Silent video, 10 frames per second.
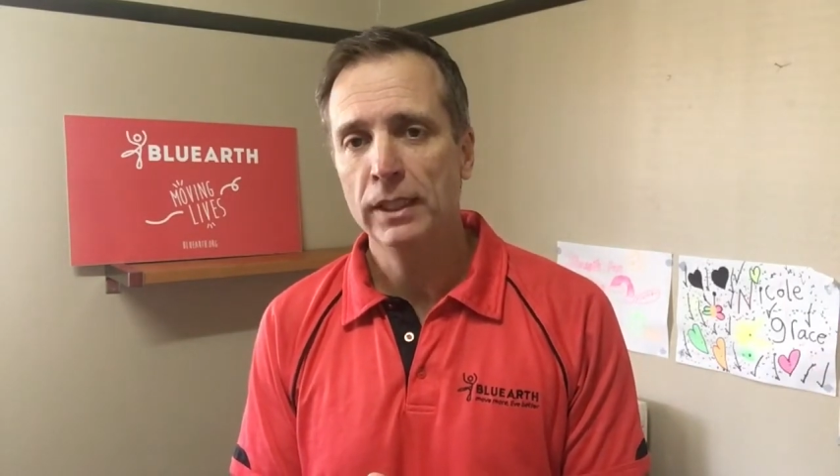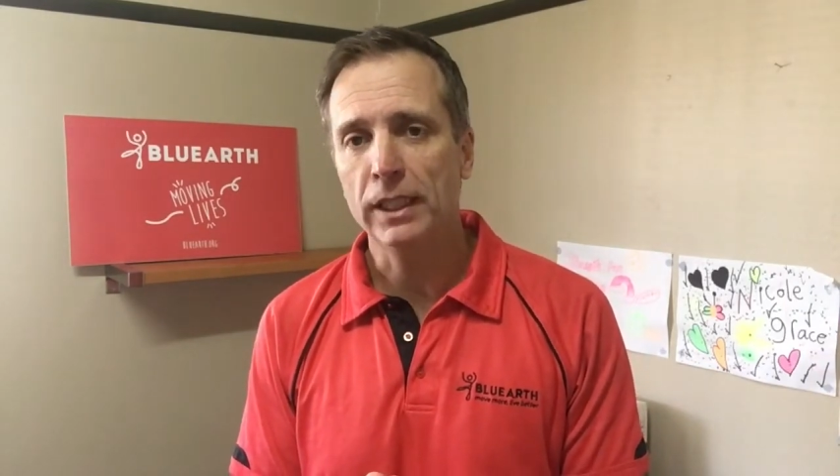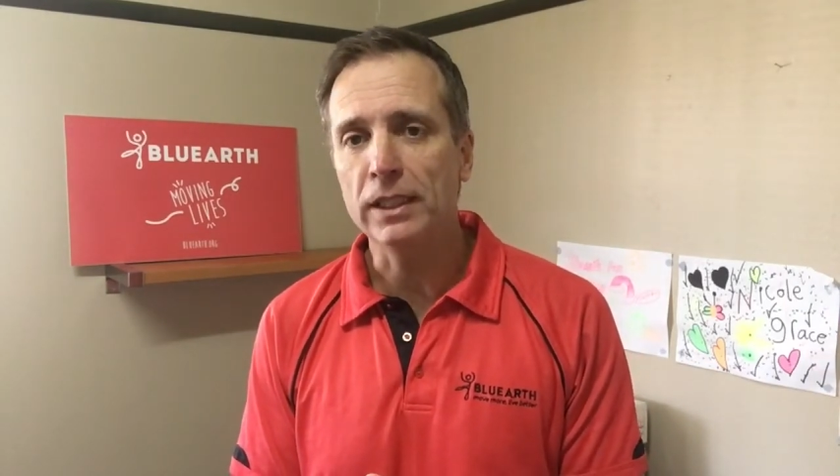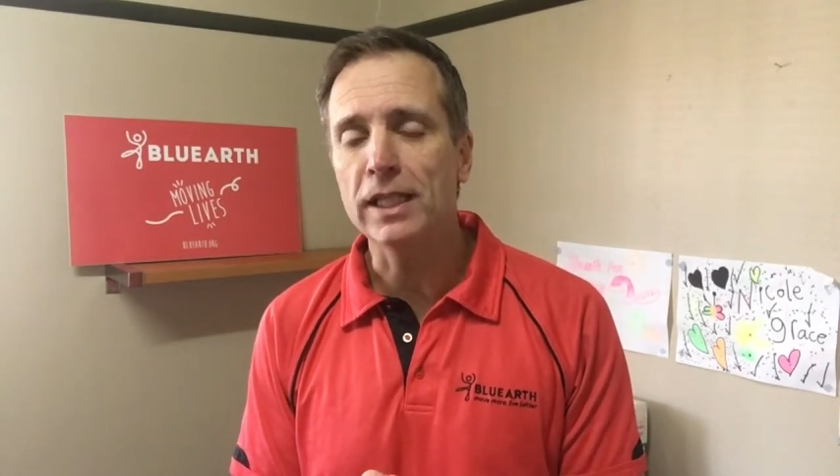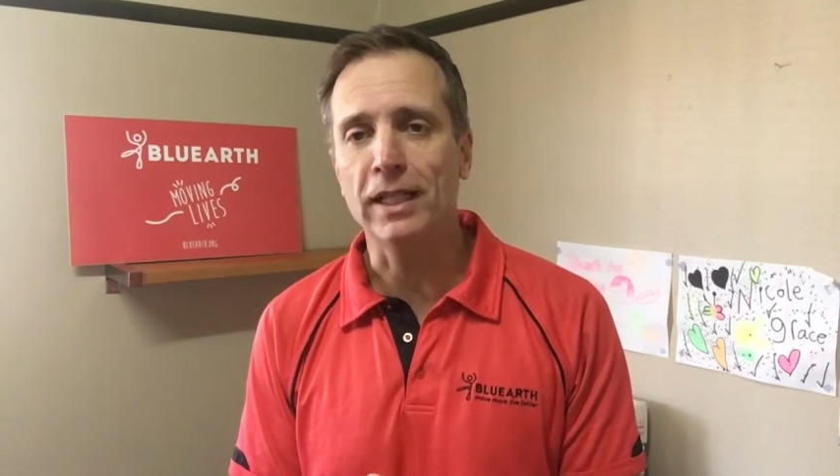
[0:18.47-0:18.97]

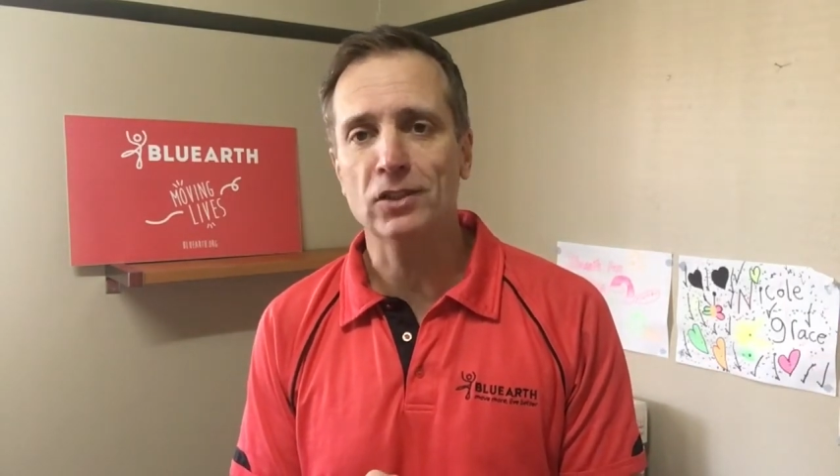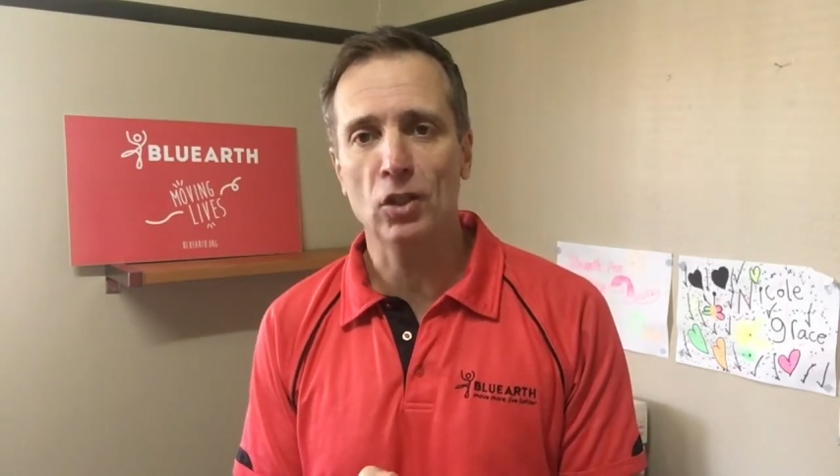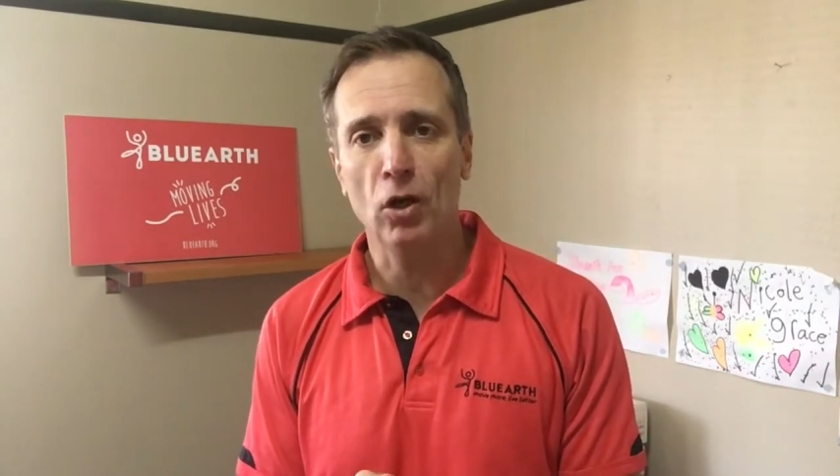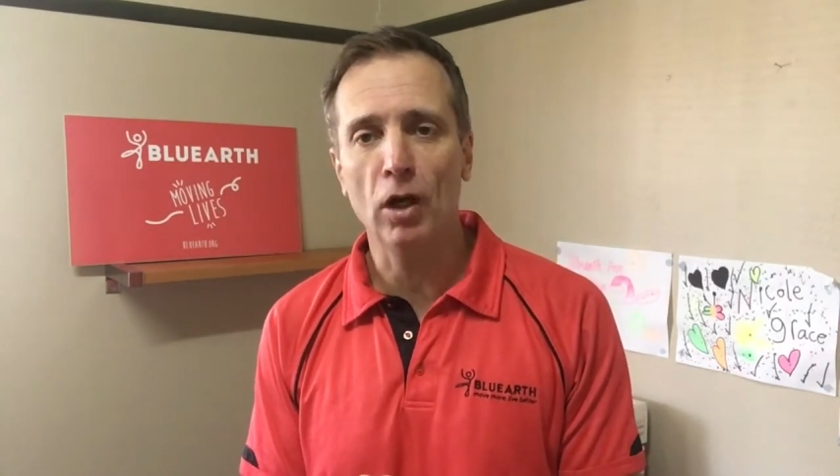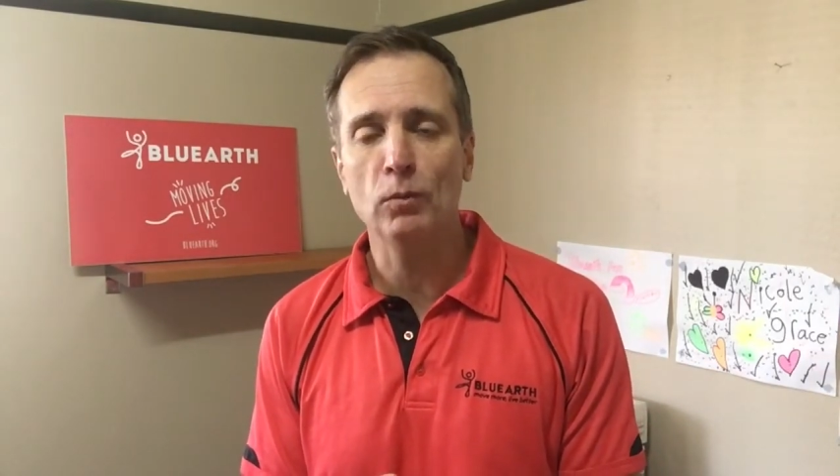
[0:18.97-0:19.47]
In that
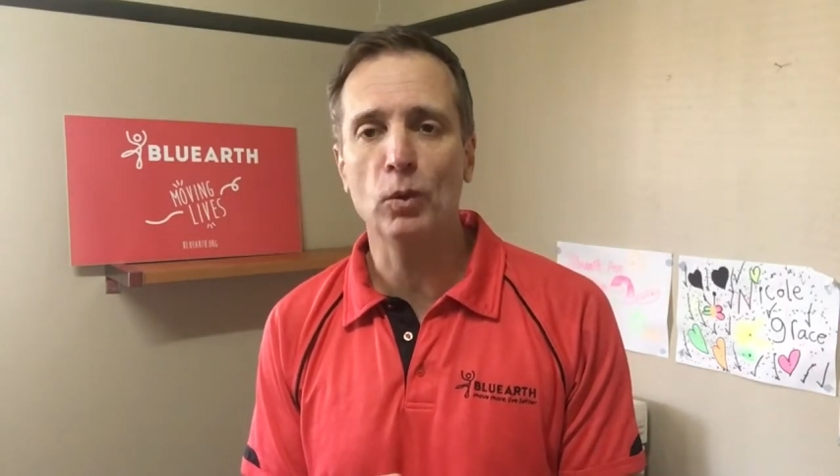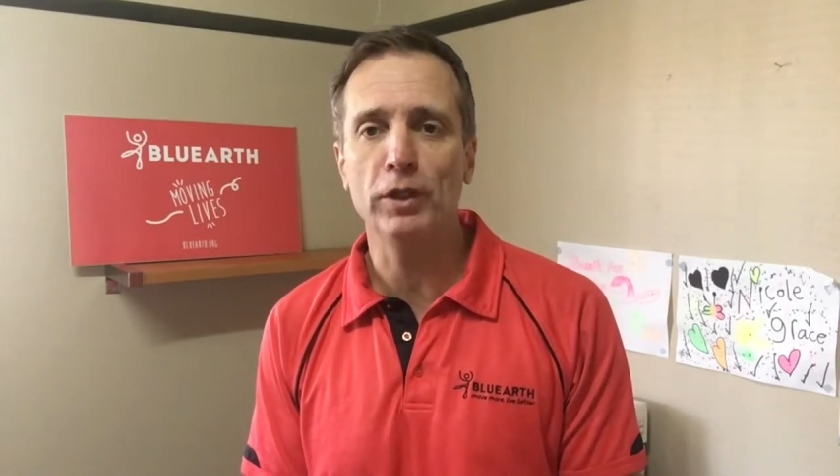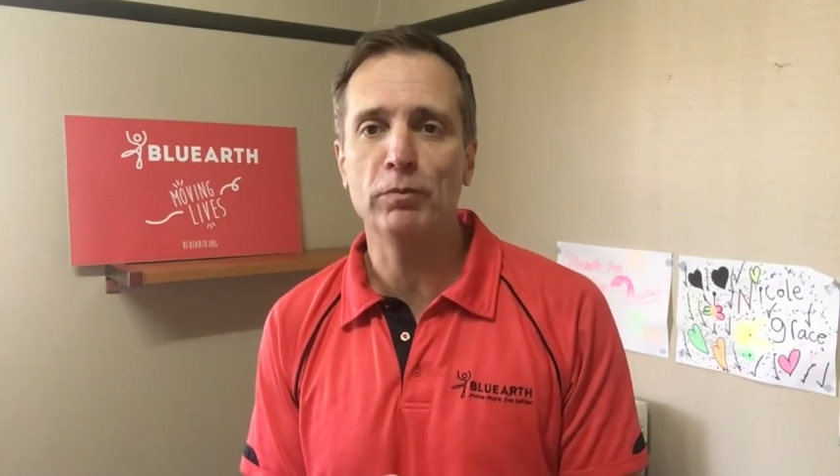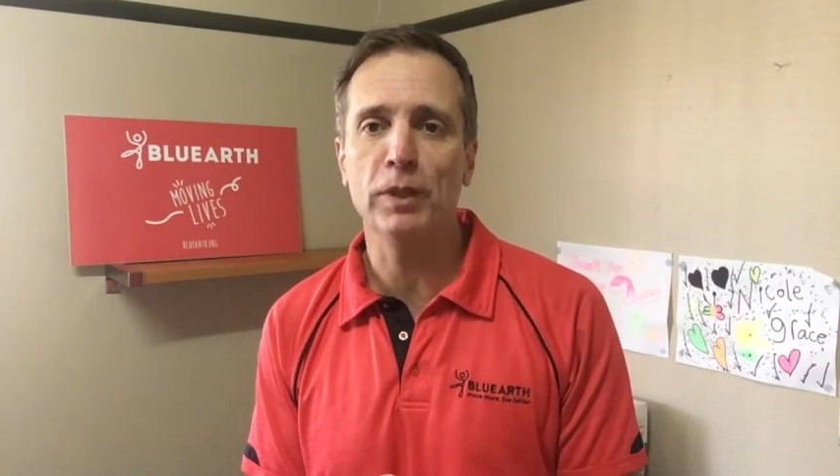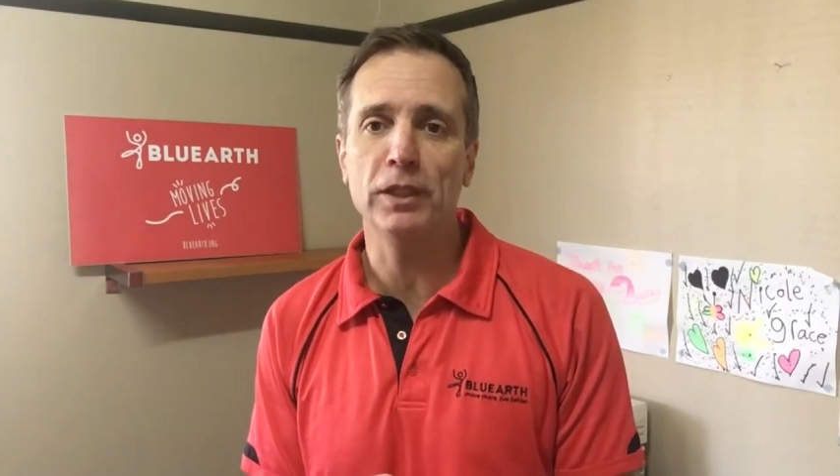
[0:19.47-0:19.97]
time,
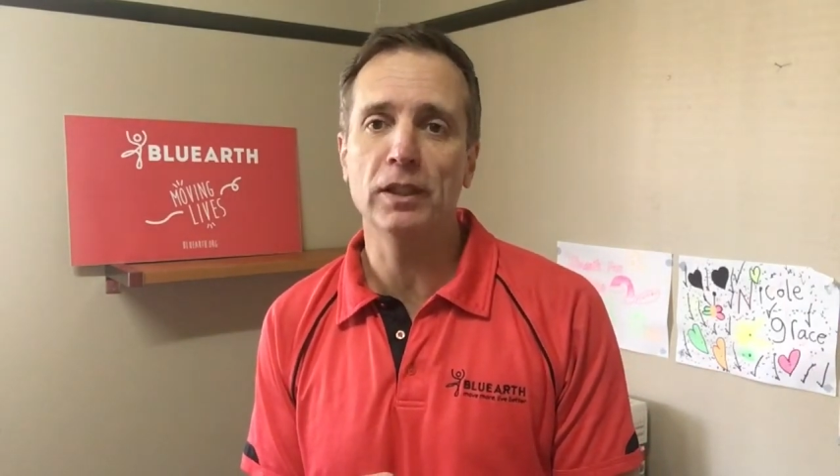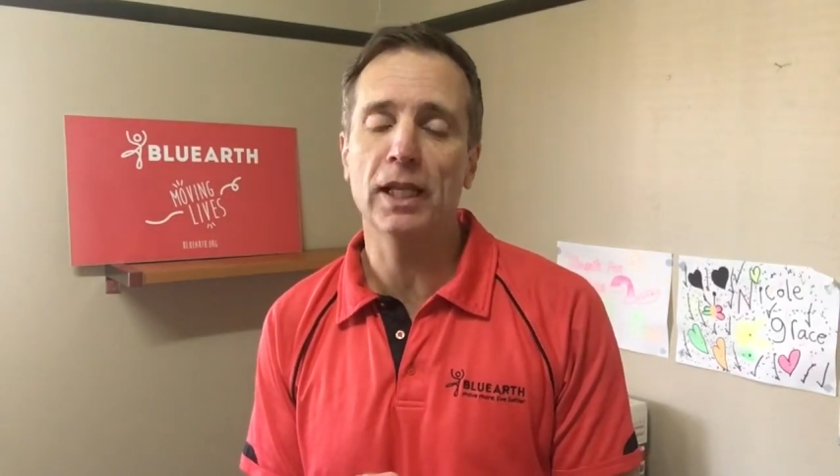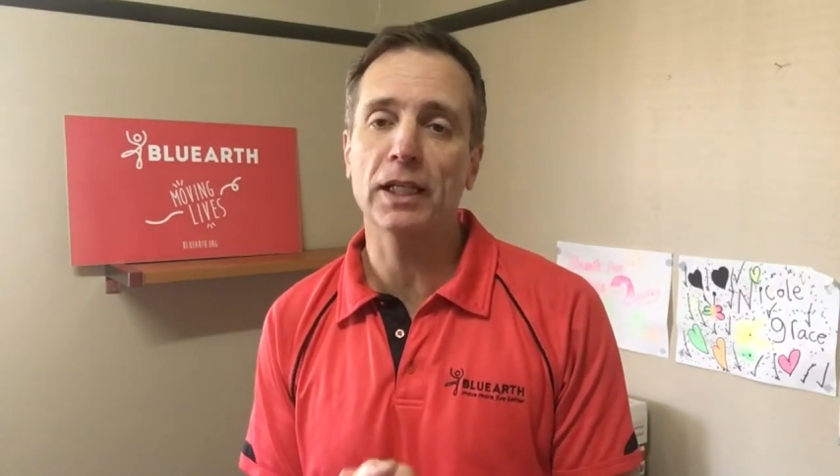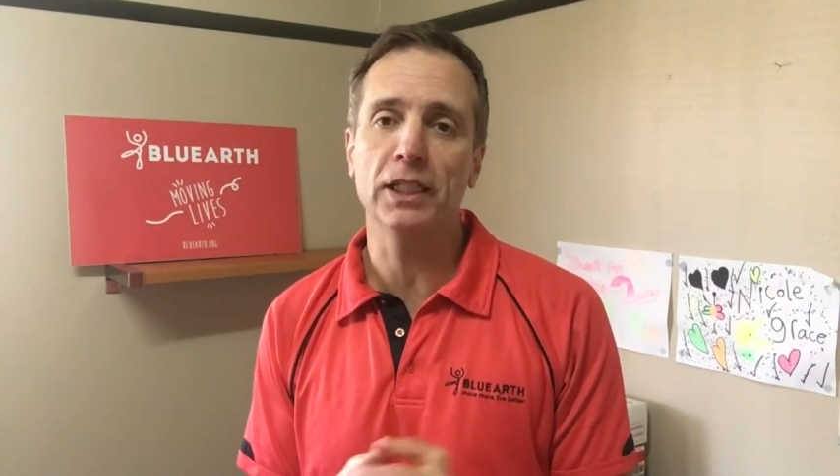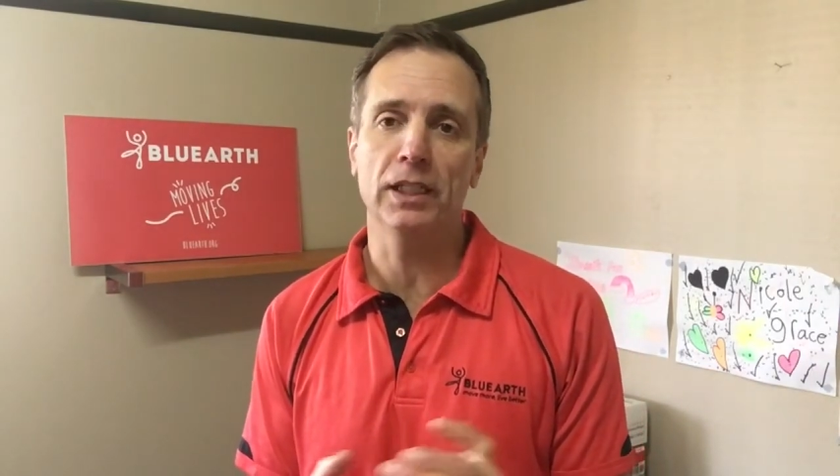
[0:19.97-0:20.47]
we've been
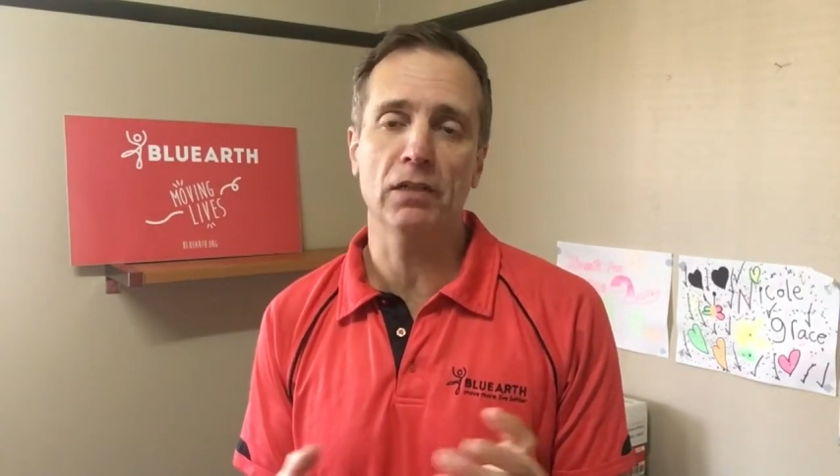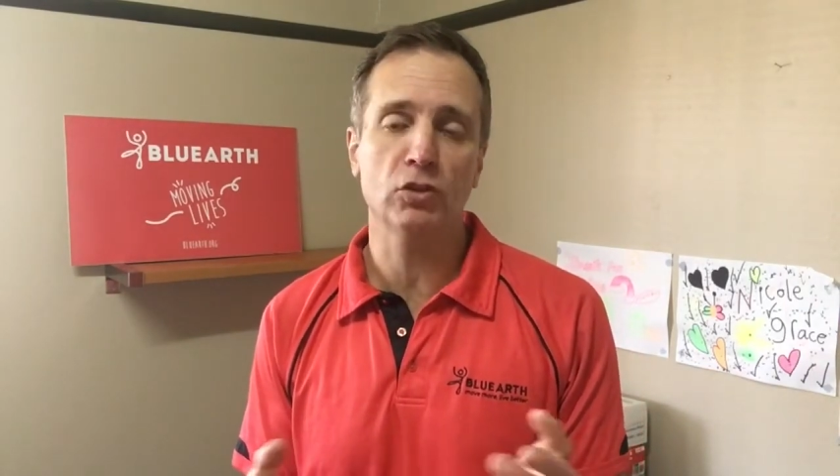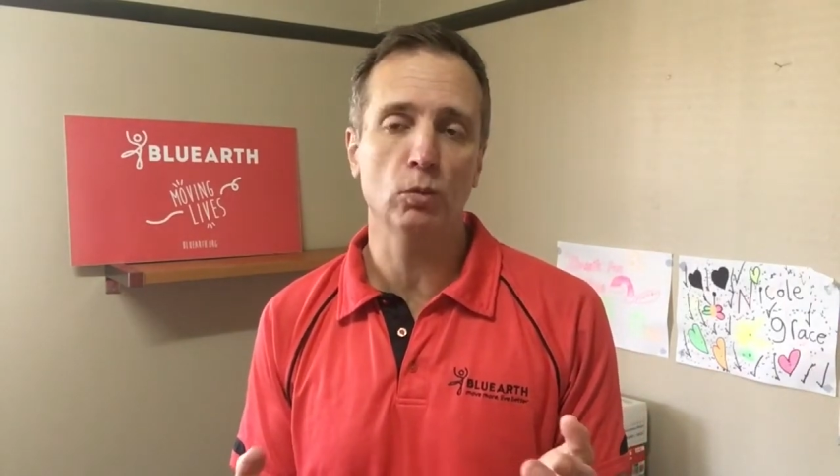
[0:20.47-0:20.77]
lucky enough